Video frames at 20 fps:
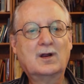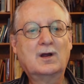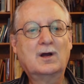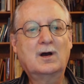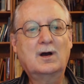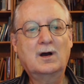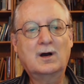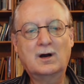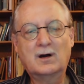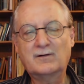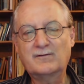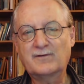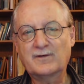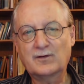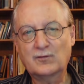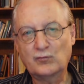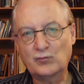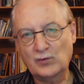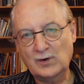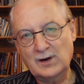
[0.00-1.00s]
of
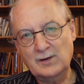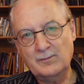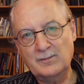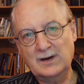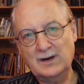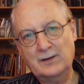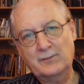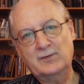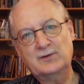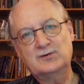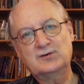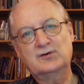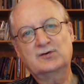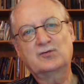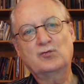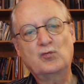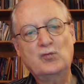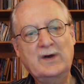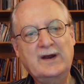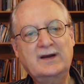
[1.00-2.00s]
dream images
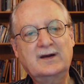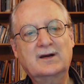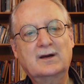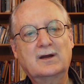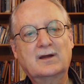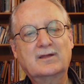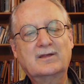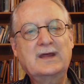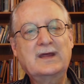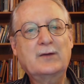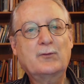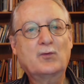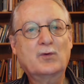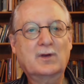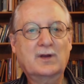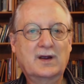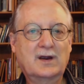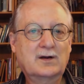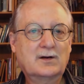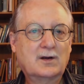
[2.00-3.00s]
when they
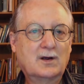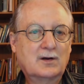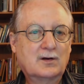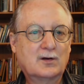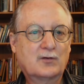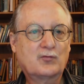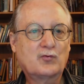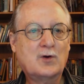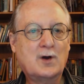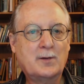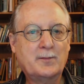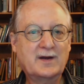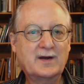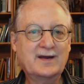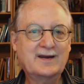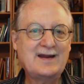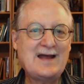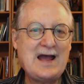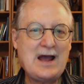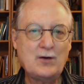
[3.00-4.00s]
relate to trauma,
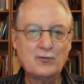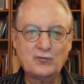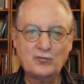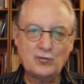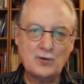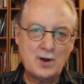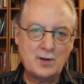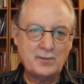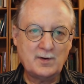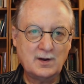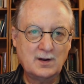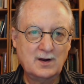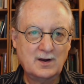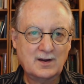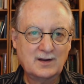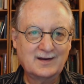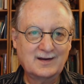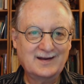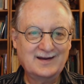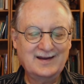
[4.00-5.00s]
and how trauma
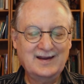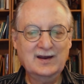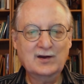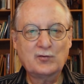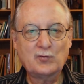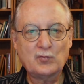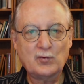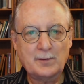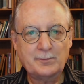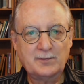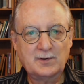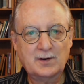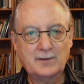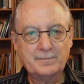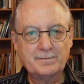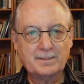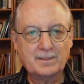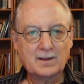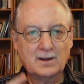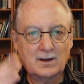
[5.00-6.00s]
can interrupt
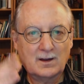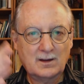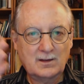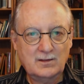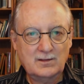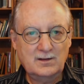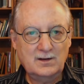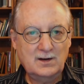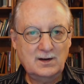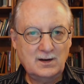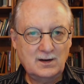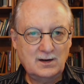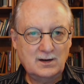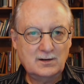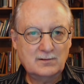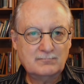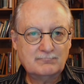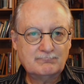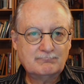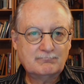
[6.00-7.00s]
the
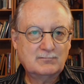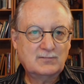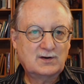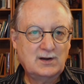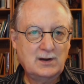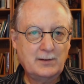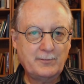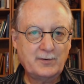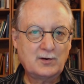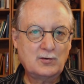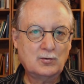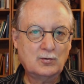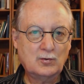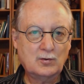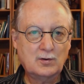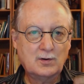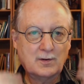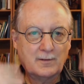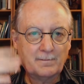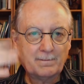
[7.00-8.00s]

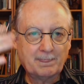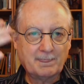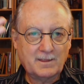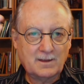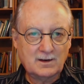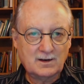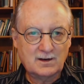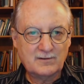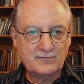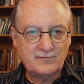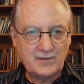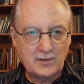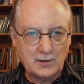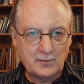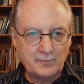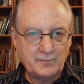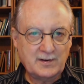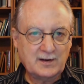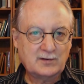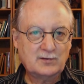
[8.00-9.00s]
typical
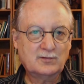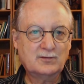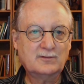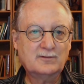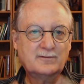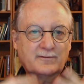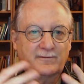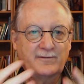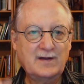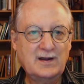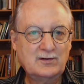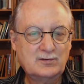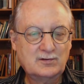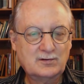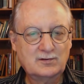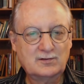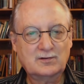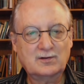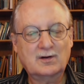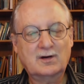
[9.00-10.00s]
developmental
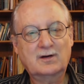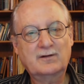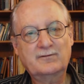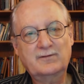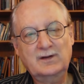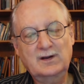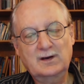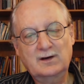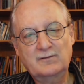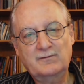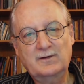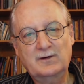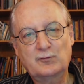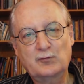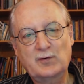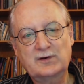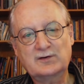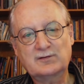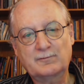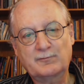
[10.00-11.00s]
phases of the
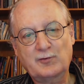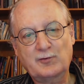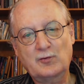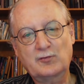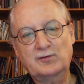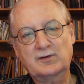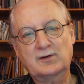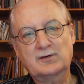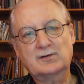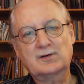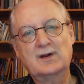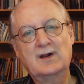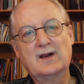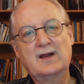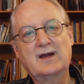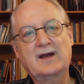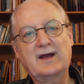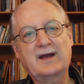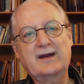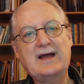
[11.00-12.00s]
individuation process
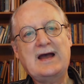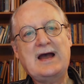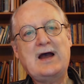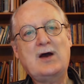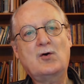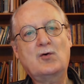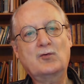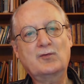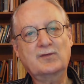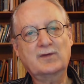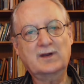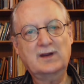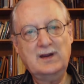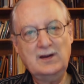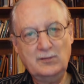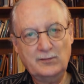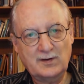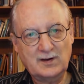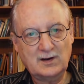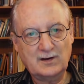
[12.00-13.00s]
and how the
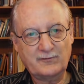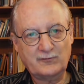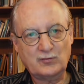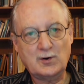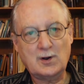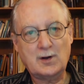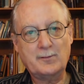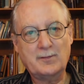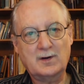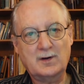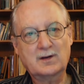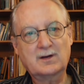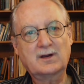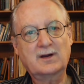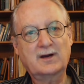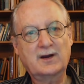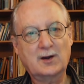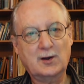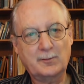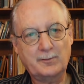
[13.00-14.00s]
healing of trauma
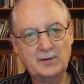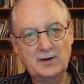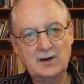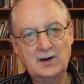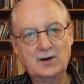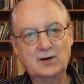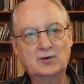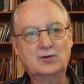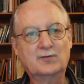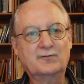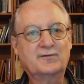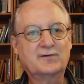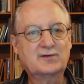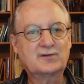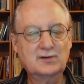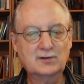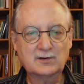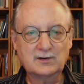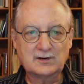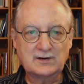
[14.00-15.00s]
can help to
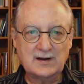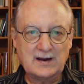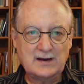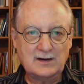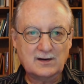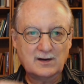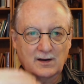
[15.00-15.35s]
facilitate